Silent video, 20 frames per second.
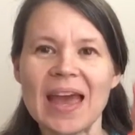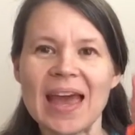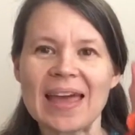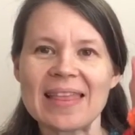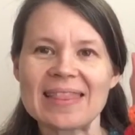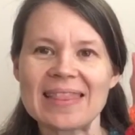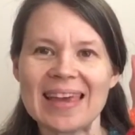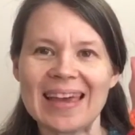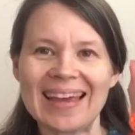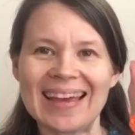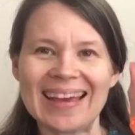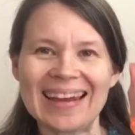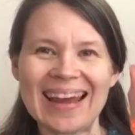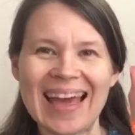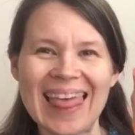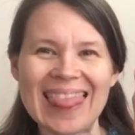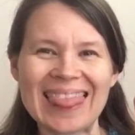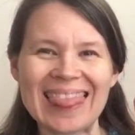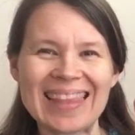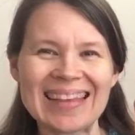And then
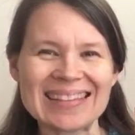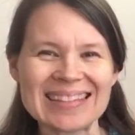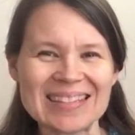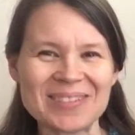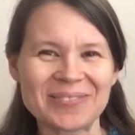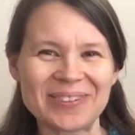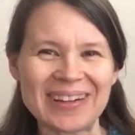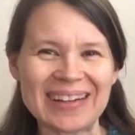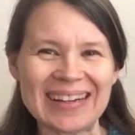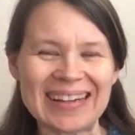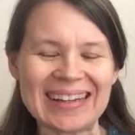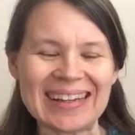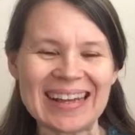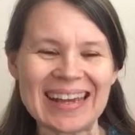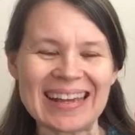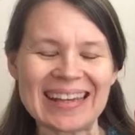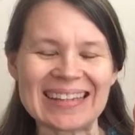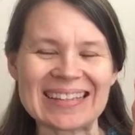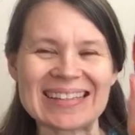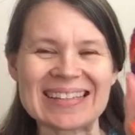this one
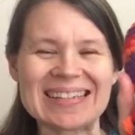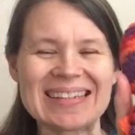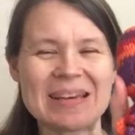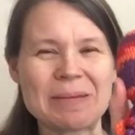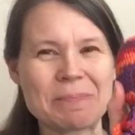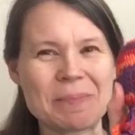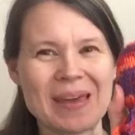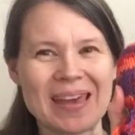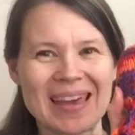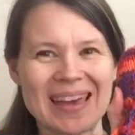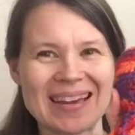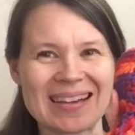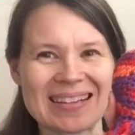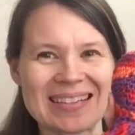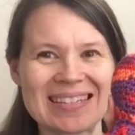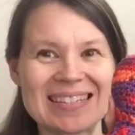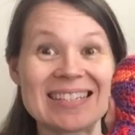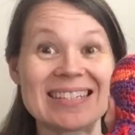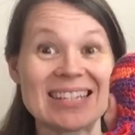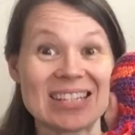is Knit
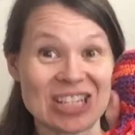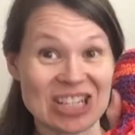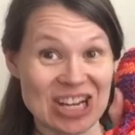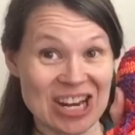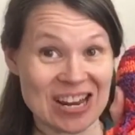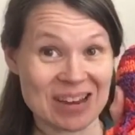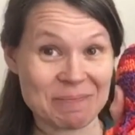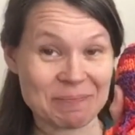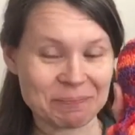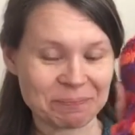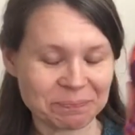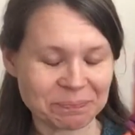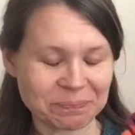Picks Dishy.